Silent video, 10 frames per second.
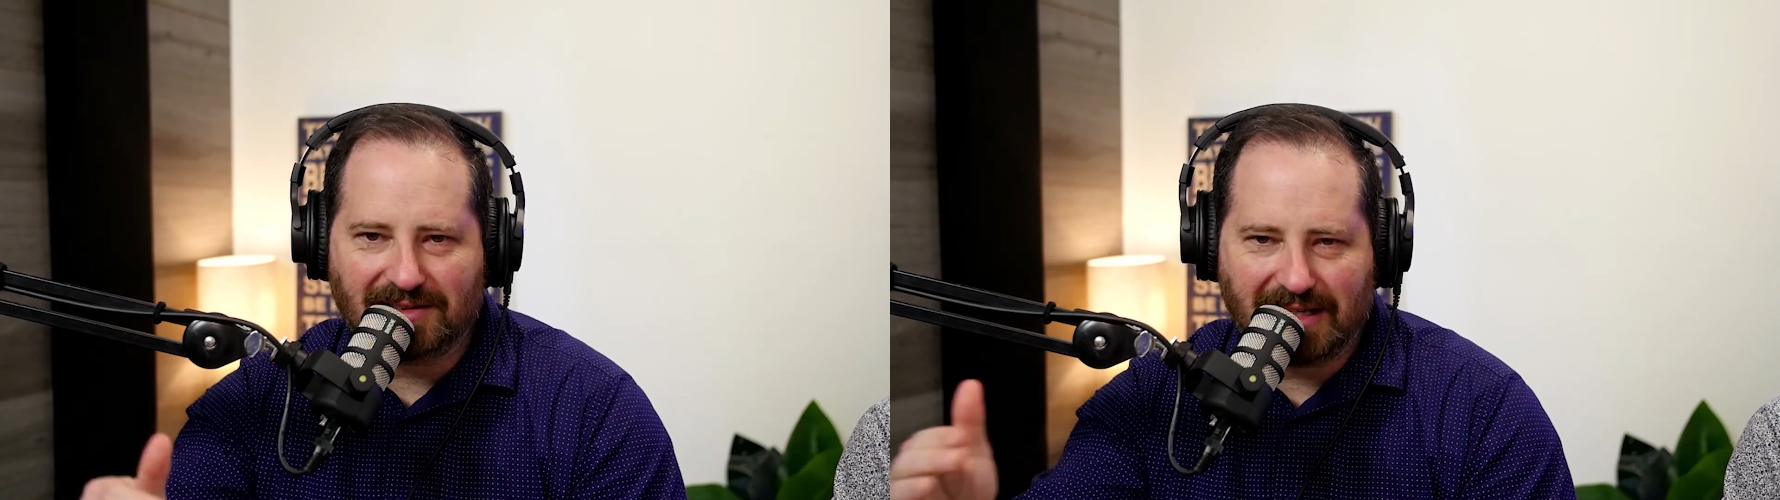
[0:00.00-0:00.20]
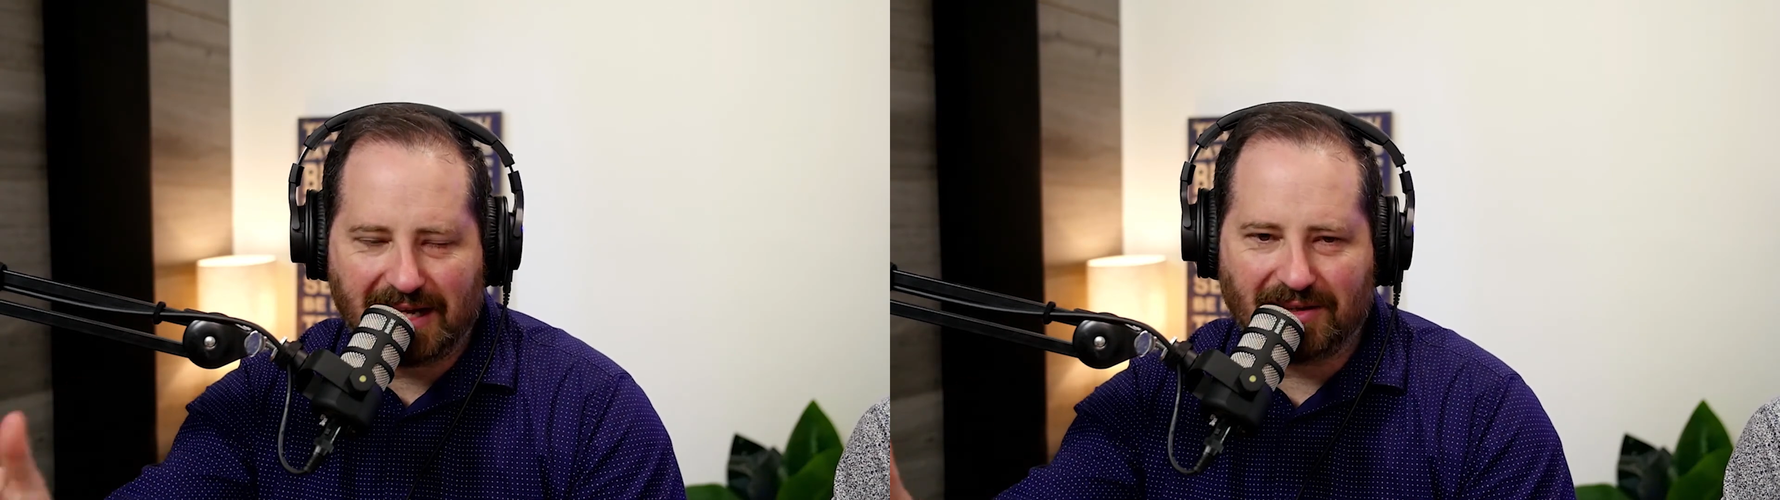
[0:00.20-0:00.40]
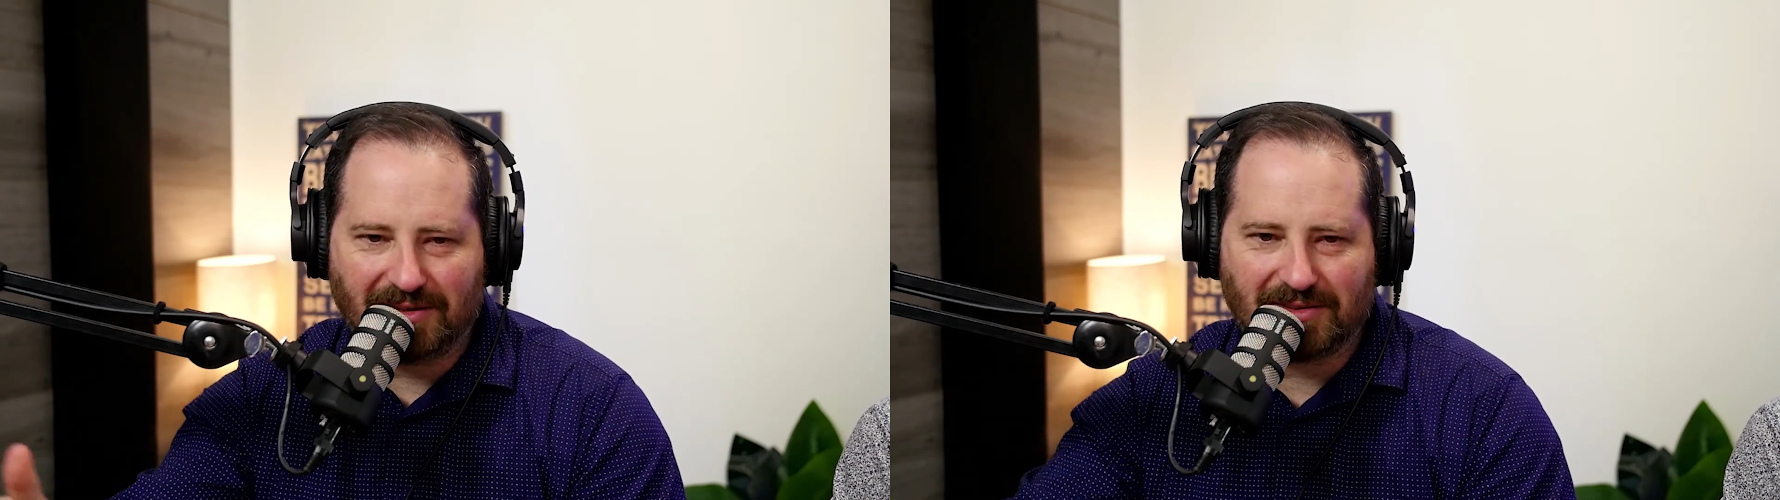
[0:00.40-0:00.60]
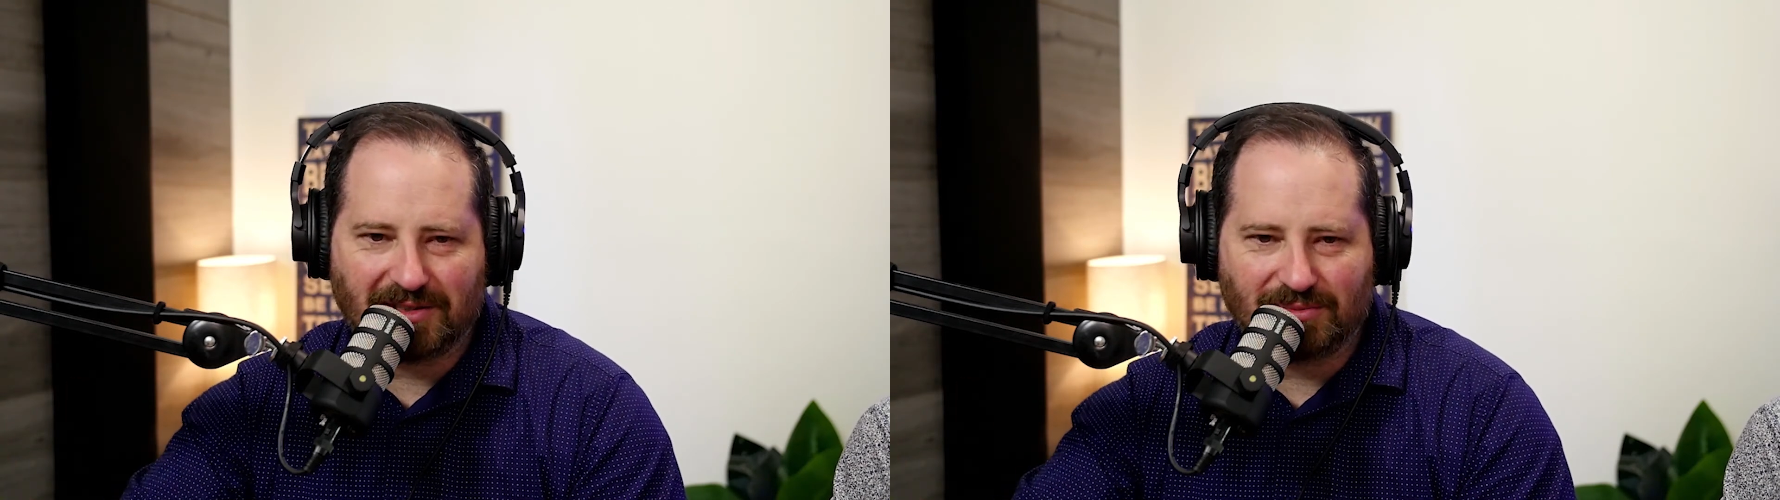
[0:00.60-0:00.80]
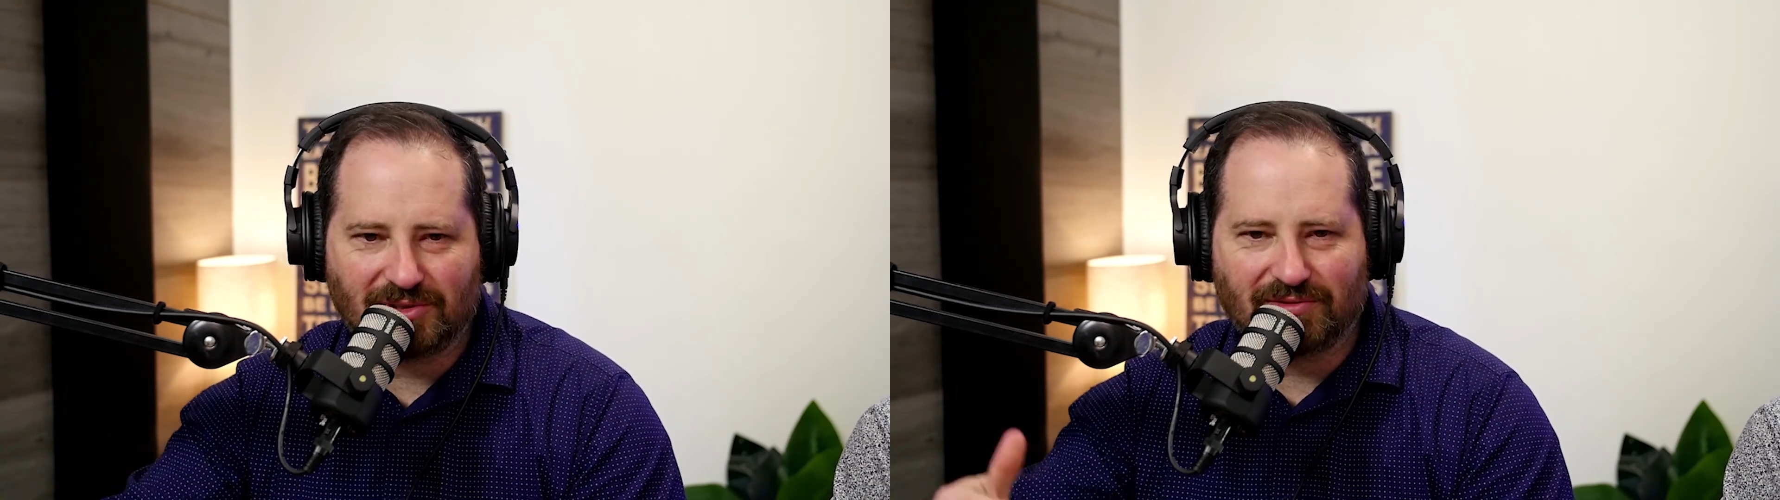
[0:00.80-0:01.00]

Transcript: down in terms of